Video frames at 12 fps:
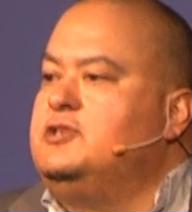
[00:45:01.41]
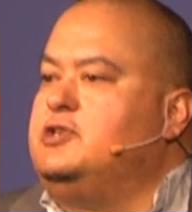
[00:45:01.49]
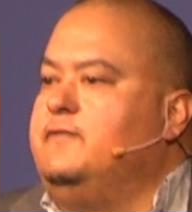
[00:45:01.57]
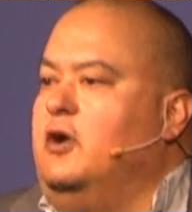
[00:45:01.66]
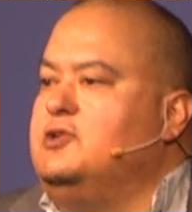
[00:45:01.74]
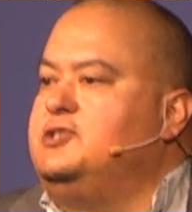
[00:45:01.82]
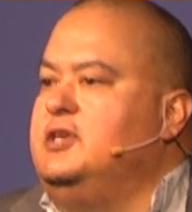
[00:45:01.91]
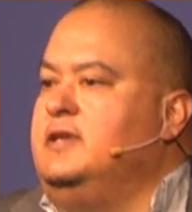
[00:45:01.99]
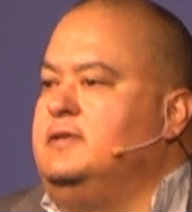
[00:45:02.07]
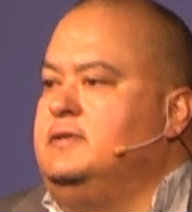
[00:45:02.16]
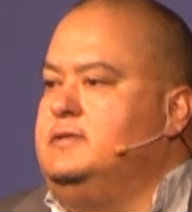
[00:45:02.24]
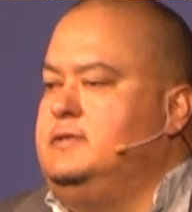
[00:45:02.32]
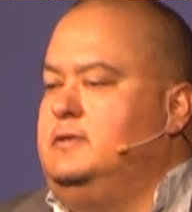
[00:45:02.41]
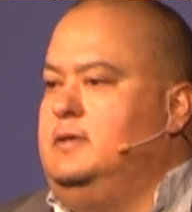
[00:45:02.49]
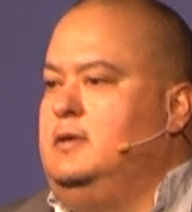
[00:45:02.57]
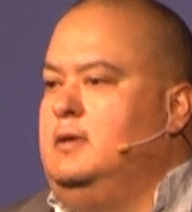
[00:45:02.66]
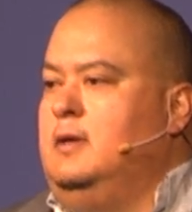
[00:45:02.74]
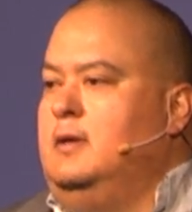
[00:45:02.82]
of our sins.
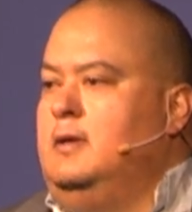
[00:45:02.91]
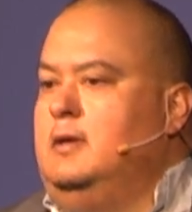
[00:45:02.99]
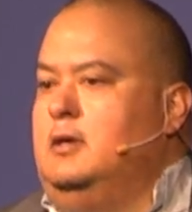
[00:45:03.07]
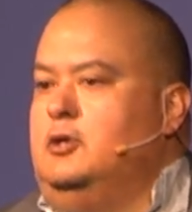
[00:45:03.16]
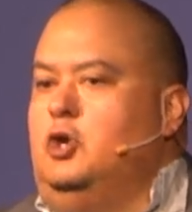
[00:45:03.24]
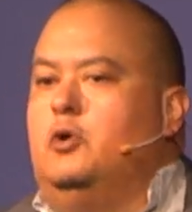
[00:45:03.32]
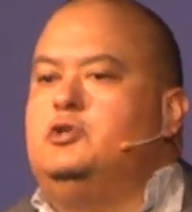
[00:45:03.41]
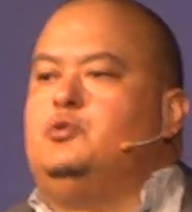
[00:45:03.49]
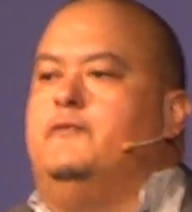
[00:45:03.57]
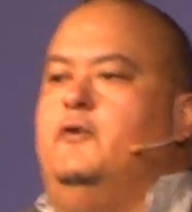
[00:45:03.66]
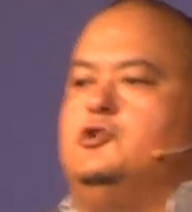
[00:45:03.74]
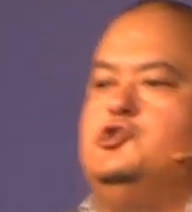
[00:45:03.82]
Notice what verse